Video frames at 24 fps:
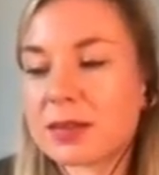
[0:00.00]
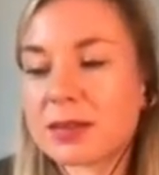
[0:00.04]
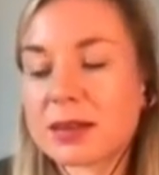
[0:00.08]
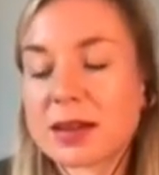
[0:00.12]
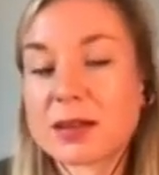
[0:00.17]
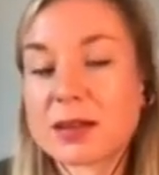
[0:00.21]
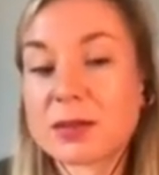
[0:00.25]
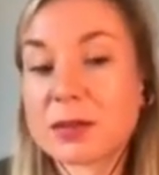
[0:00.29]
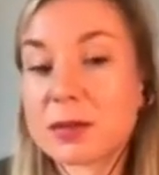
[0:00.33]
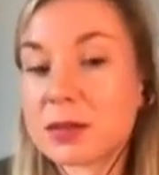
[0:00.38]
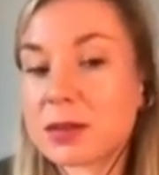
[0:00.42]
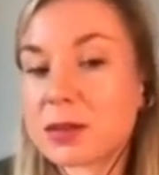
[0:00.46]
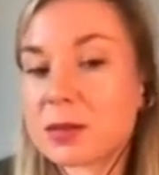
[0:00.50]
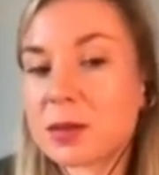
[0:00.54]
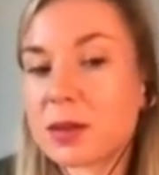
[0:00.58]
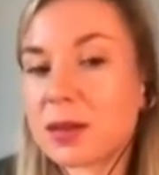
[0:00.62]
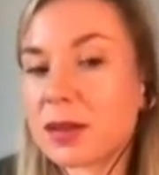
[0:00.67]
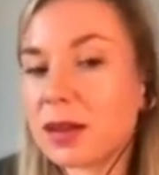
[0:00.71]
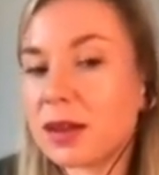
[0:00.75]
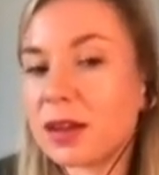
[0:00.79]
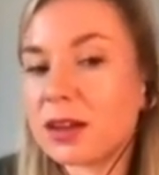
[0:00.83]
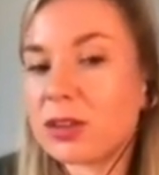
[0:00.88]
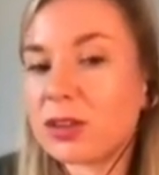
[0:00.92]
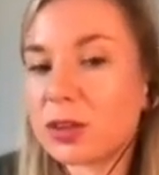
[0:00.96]

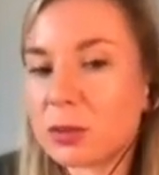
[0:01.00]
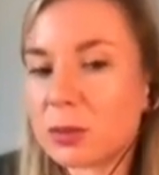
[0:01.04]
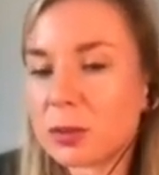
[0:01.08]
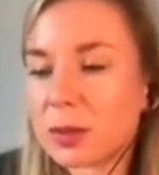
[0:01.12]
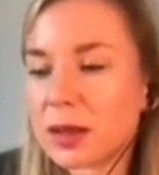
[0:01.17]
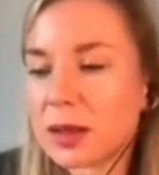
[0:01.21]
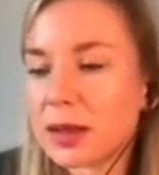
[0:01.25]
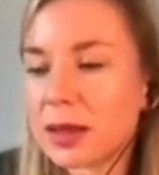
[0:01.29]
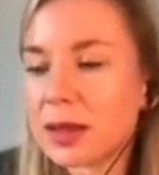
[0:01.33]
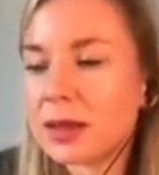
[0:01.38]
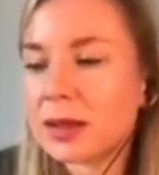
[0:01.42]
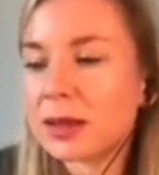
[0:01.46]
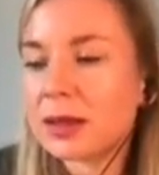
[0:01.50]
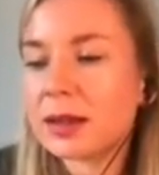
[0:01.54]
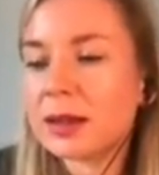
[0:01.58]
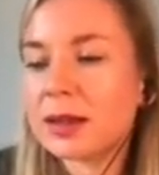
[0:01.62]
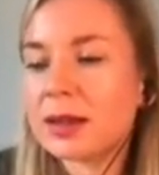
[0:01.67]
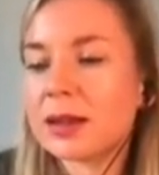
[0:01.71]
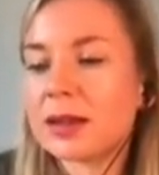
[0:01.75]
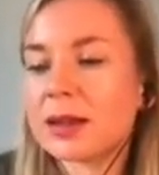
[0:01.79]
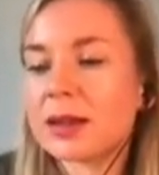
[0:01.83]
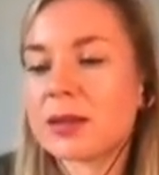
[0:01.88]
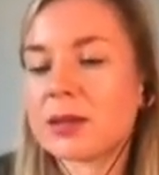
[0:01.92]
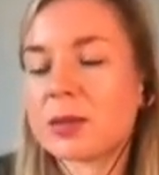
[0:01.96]
There's a
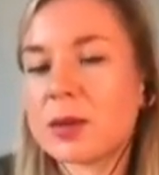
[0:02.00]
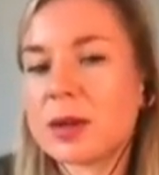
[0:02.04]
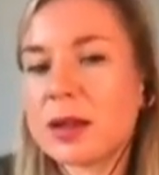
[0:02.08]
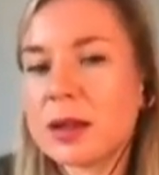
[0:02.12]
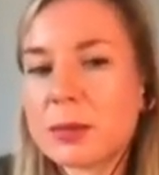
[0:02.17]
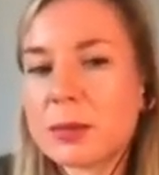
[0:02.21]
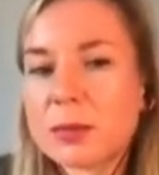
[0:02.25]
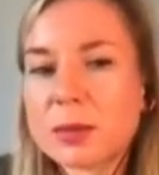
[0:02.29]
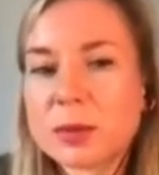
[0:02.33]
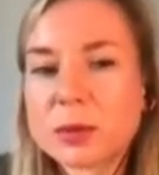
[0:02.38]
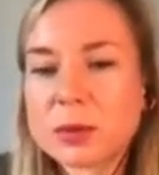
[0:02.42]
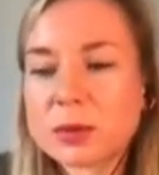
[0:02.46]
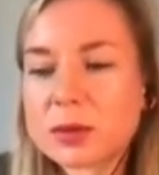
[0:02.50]
reality that